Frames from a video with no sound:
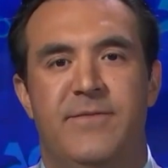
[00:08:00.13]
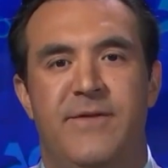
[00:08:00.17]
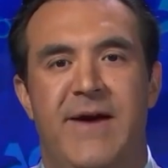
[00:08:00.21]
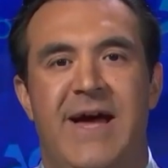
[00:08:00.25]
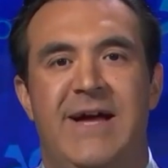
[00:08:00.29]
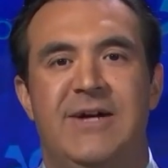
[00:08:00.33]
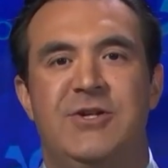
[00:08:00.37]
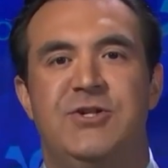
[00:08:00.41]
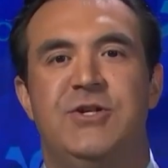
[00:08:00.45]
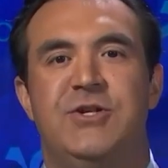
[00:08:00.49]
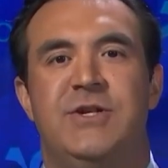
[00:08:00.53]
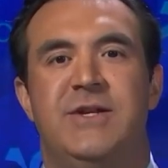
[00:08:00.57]

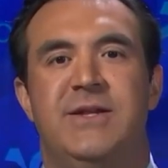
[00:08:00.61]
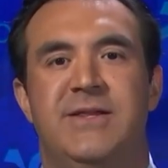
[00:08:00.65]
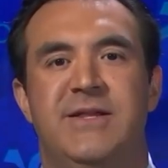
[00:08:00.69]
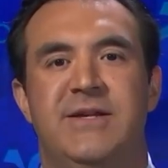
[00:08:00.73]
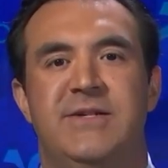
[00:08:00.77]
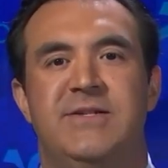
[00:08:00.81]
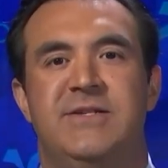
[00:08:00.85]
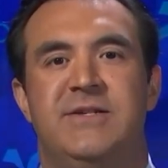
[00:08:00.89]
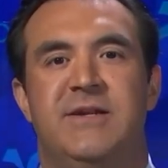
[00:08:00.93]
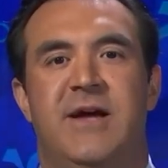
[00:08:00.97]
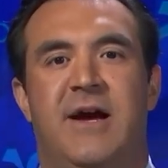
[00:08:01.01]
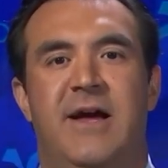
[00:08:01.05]
action, and
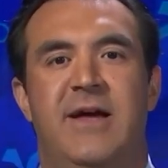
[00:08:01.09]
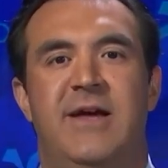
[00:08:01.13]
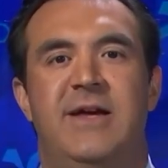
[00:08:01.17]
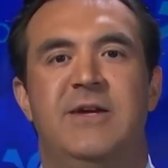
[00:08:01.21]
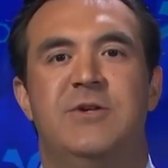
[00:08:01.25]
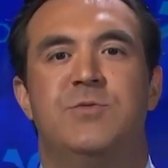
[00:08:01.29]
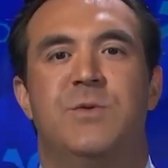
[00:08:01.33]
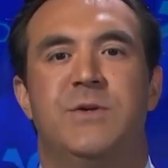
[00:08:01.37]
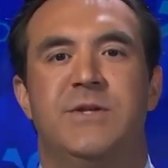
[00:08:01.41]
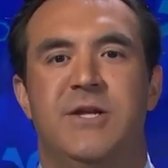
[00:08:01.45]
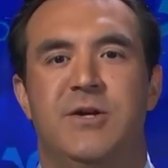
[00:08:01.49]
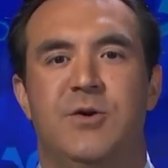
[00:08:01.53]
this uh,
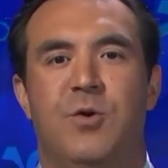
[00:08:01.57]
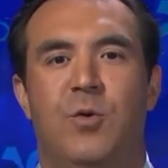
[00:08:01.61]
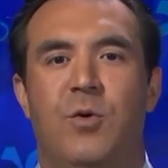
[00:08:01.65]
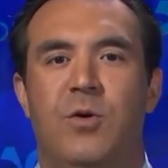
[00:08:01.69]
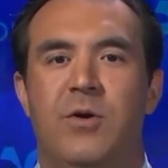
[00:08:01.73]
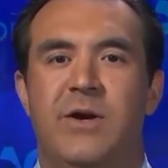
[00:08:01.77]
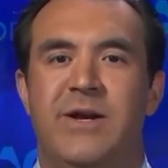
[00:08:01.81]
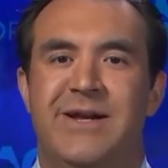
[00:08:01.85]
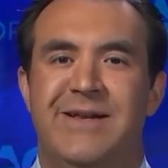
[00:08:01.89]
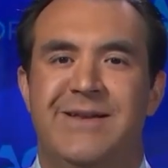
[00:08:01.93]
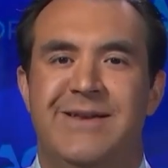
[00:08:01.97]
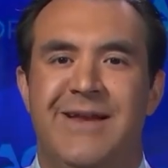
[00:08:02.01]
is what the
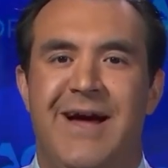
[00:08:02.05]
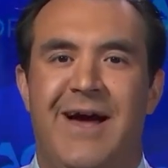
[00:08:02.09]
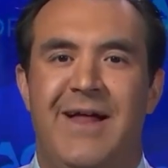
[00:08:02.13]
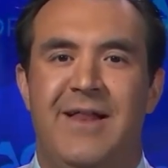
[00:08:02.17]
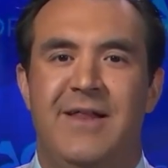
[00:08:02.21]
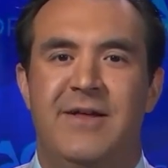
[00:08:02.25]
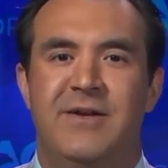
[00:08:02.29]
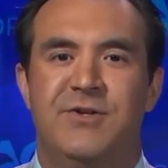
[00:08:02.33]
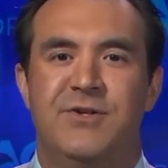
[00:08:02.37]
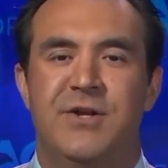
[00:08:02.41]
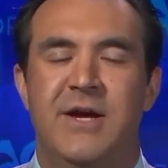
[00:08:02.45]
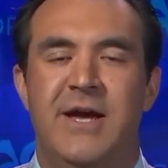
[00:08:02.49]
court
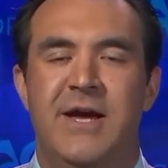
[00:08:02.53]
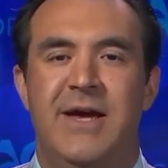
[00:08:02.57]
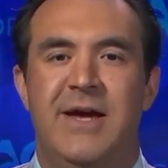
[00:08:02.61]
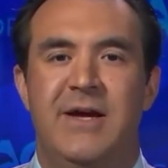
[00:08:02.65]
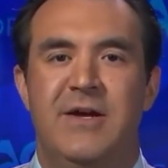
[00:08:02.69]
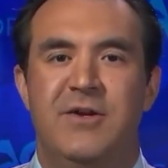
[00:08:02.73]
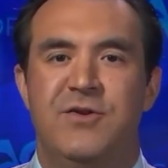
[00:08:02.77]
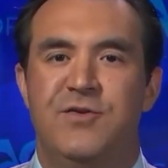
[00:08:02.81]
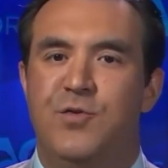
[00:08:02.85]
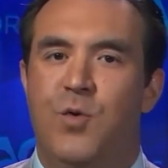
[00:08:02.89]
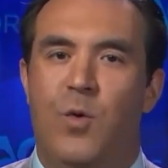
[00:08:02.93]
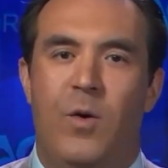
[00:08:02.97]
acknowledged
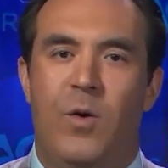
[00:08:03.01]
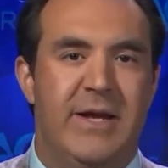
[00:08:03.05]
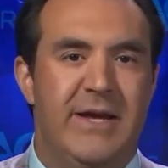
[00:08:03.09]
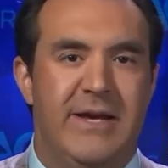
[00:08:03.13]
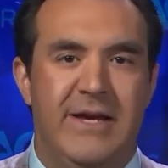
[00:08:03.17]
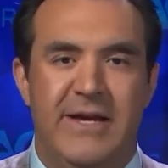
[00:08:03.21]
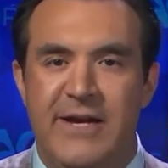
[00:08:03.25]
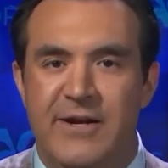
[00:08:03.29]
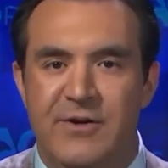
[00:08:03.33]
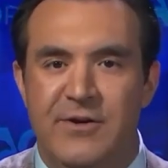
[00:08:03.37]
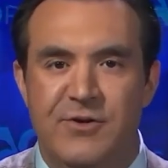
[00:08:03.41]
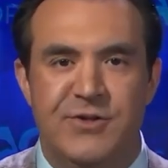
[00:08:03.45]
20
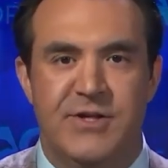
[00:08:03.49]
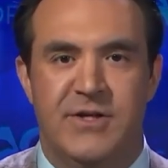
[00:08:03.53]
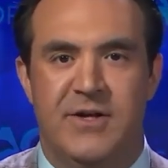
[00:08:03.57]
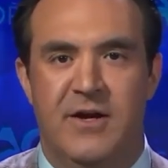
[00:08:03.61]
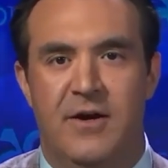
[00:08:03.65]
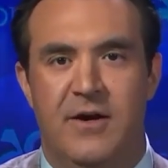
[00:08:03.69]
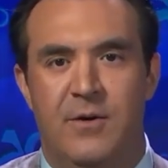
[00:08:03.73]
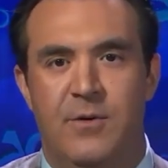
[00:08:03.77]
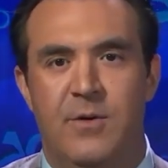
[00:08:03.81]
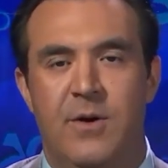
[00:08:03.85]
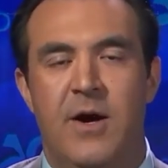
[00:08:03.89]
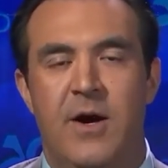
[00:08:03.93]
years
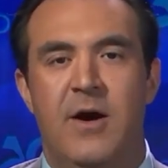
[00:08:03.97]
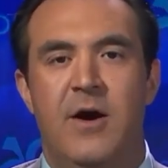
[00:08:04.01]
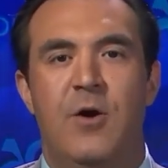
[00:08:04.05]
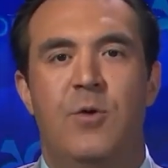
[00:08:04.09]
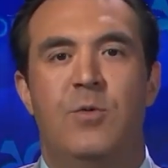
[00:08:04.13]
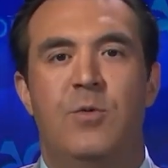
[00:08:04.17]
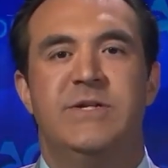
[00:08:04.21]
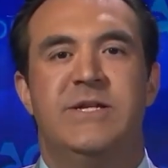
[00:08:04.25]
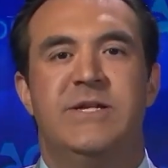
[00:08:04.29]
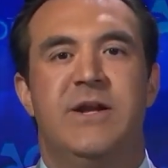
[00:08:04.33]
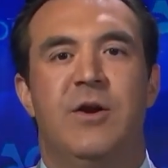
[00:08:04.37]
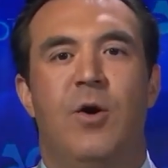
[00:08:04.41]
ago,
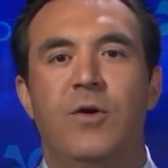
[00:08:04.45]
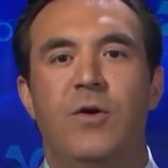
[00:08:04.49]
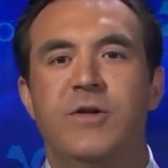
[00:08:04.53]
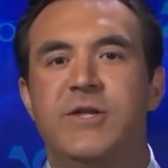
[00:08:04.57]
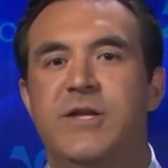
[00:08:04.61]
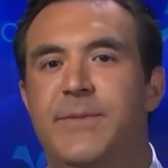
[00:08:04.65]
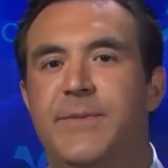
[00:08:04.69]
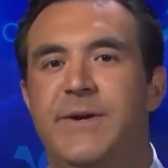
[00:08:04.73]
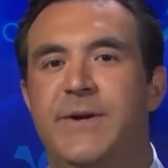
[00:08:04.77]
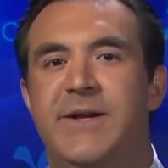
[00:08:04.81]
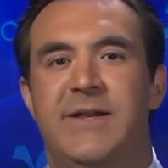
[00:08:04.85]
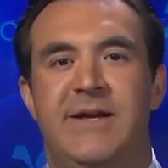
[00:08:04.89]
was that
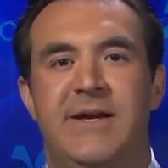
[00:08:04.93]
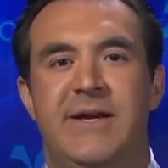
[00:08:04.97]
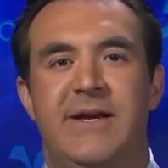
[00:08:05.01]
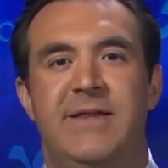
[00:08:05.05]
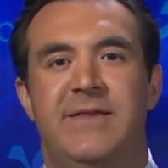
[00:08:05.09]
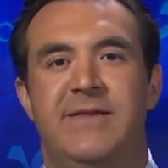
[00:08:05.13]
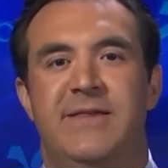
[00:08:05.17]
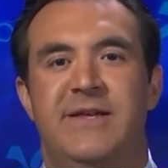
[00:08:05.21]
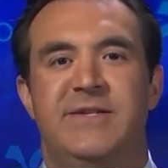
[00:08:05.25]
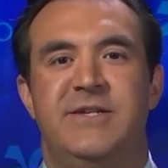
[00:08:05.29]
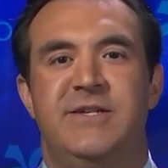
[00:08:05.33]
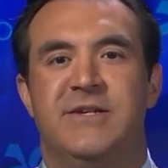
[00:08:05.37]
ultimately
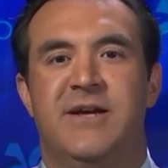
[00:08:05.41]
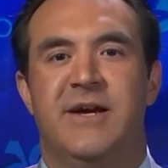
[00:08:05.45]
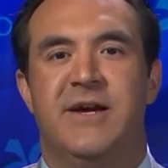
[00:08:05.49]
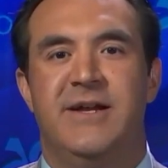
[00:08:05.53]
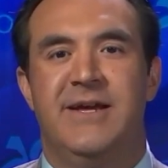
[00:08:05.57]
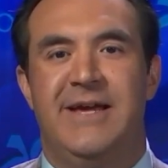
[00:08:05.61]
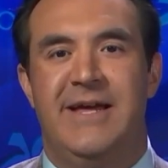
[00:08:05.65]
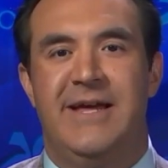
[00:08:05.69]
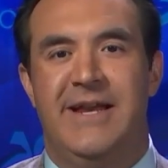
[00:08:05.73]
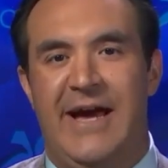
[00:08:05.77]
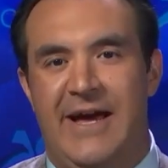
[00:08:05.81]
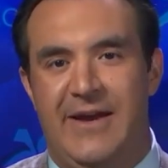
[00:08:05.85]
this is going to
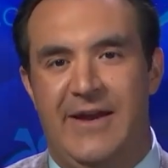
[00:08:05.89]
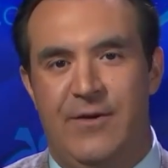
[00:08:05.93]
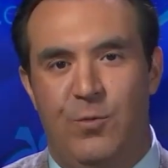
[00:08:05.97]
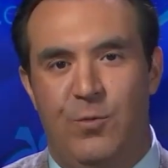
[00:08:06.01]
get out of